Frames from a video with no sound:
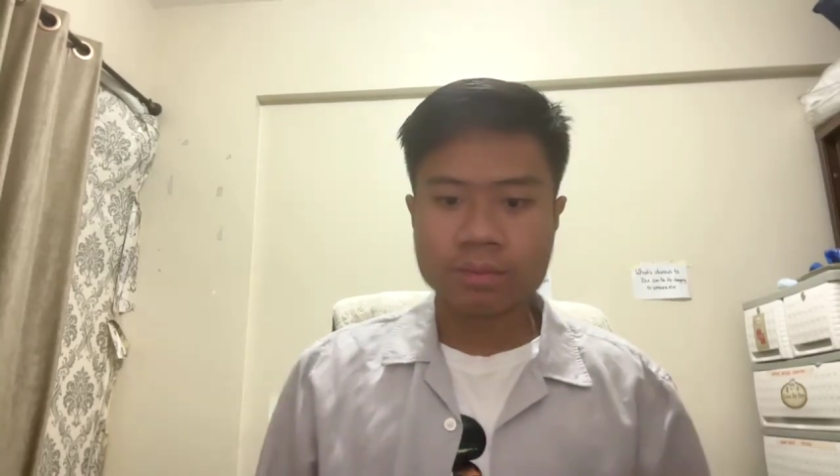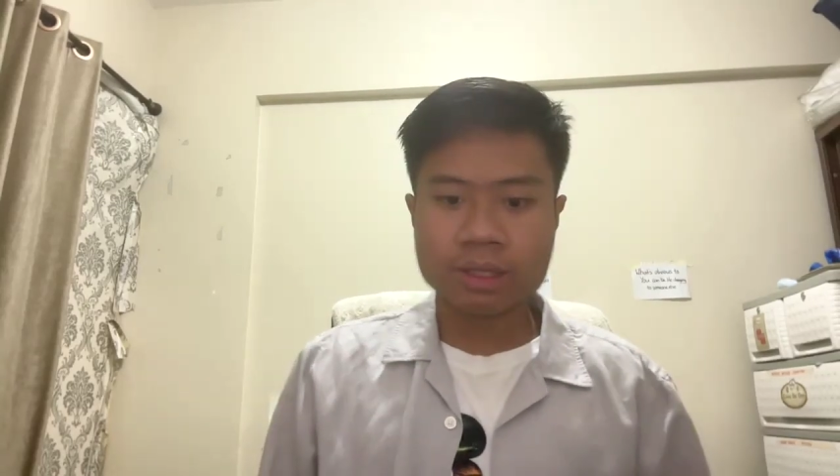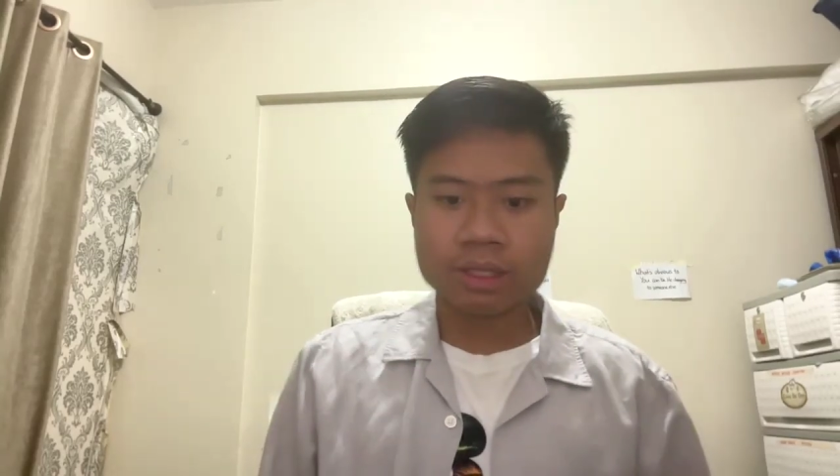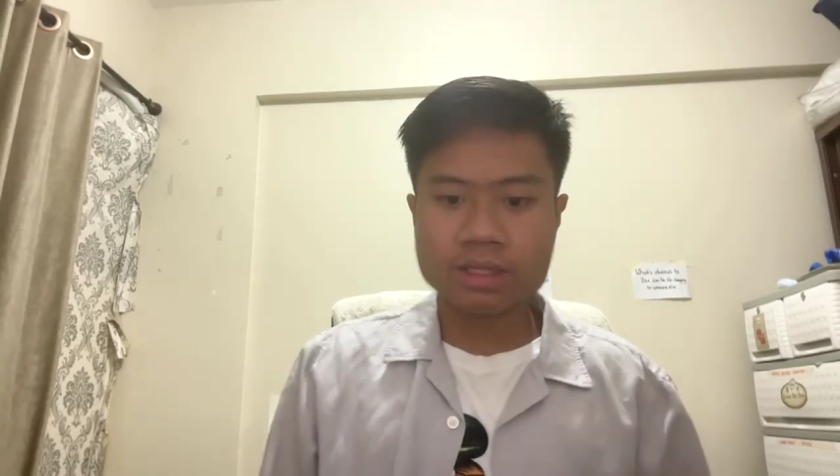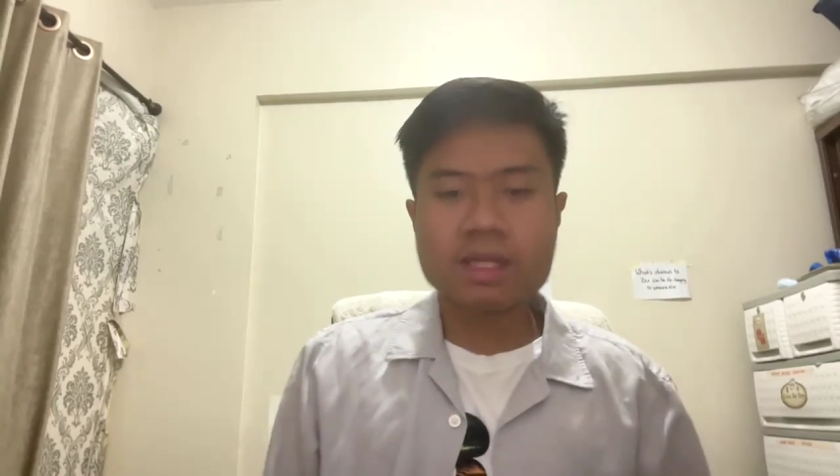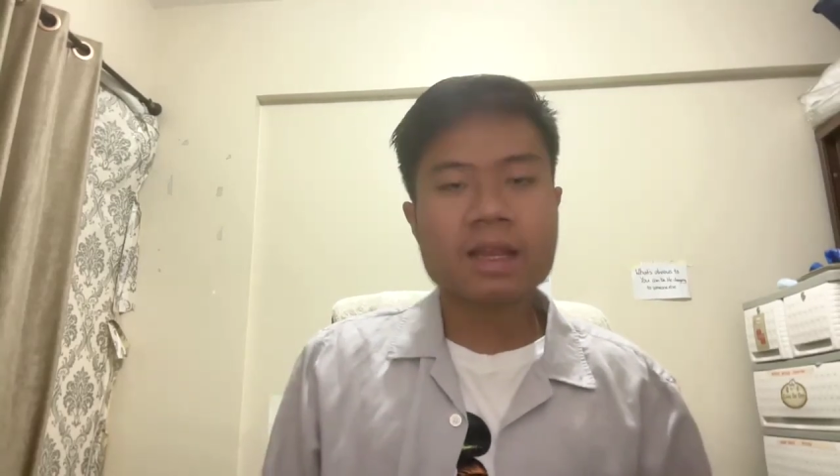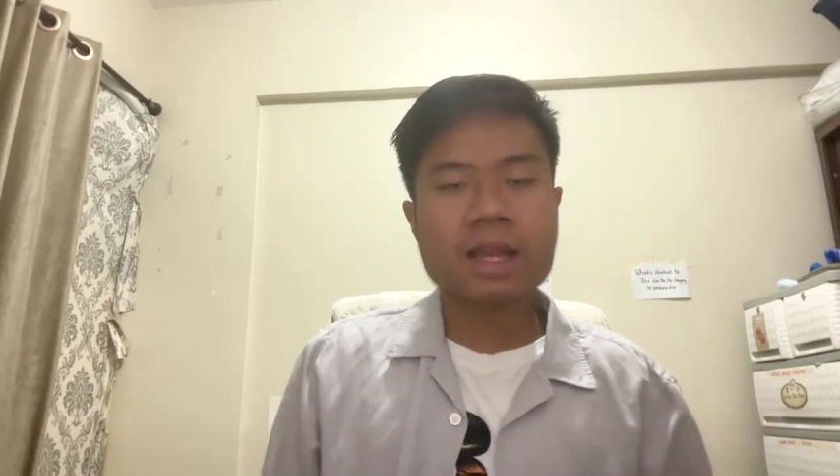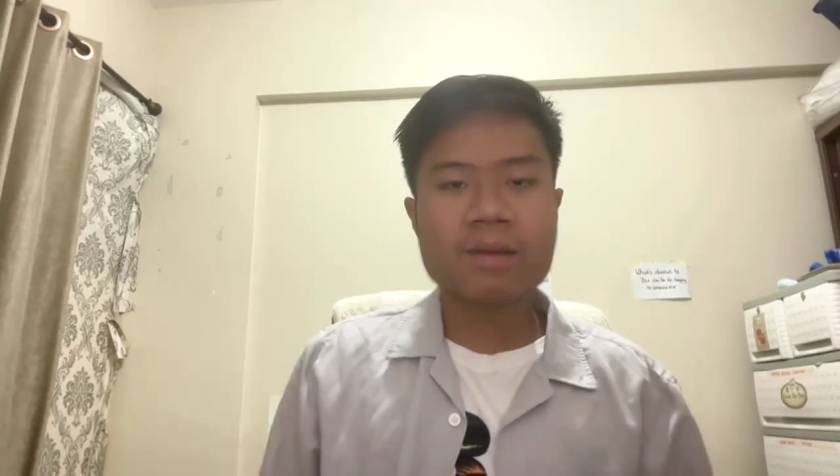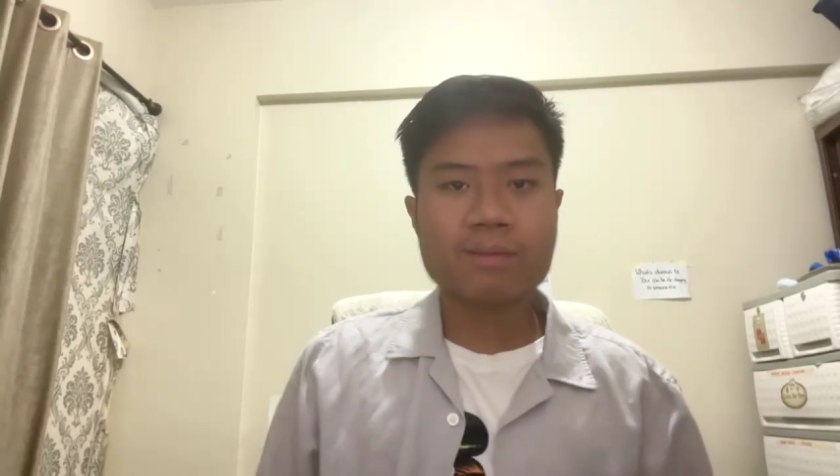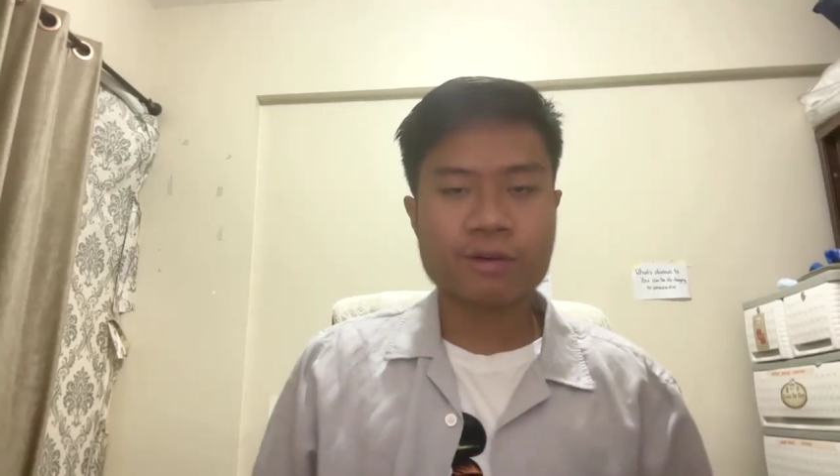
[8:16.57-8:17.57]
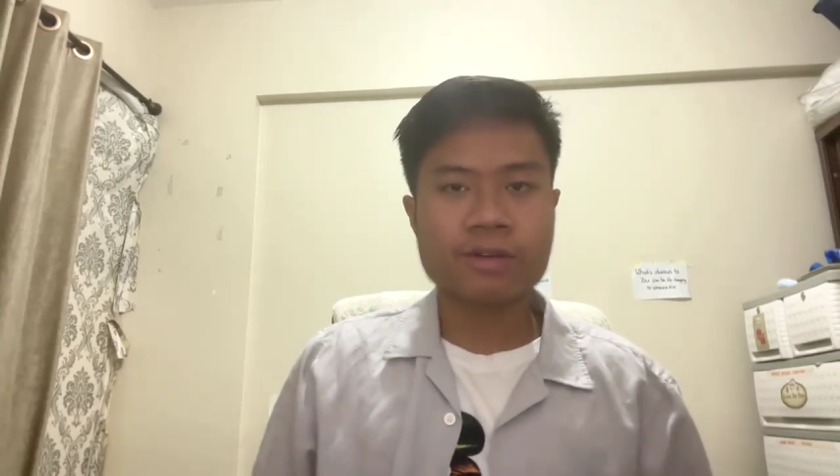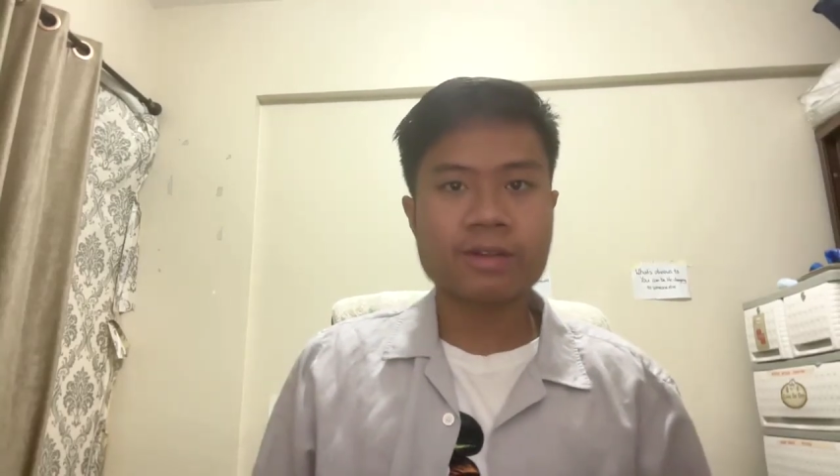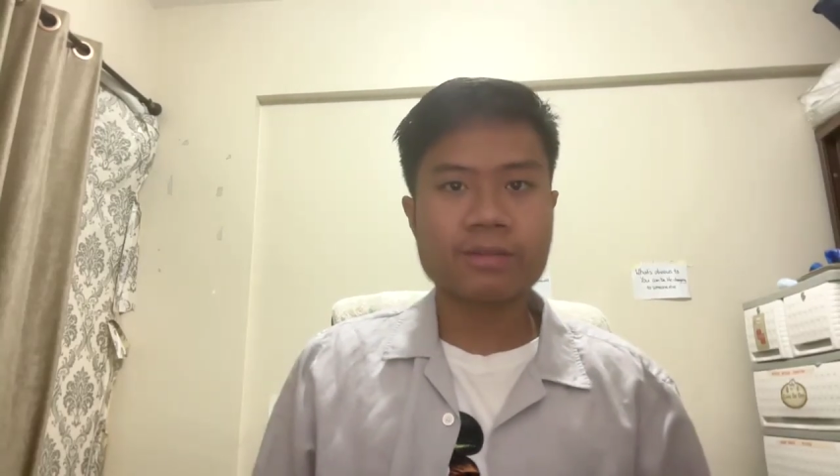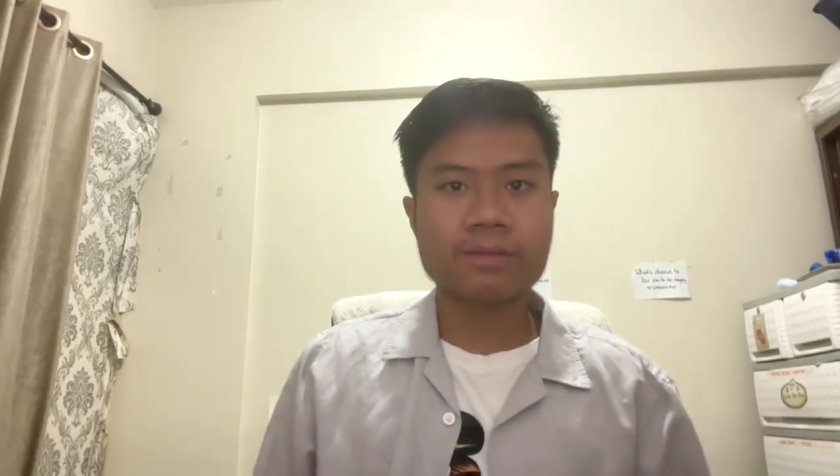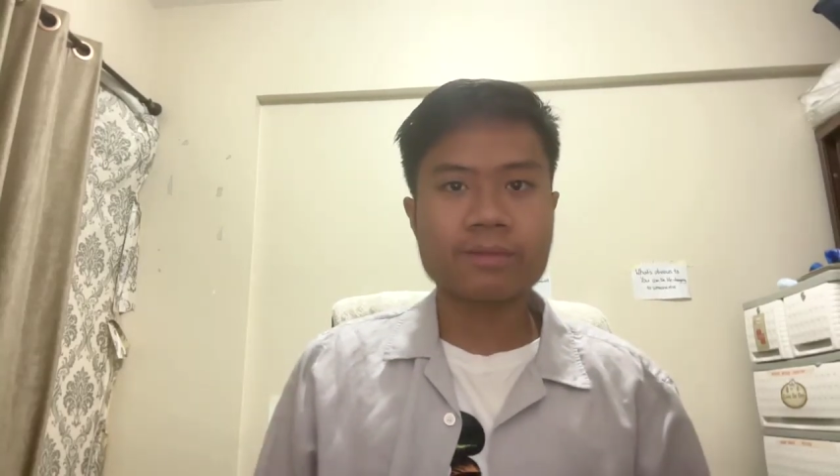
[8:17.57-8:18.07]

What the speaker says: but it's not that important.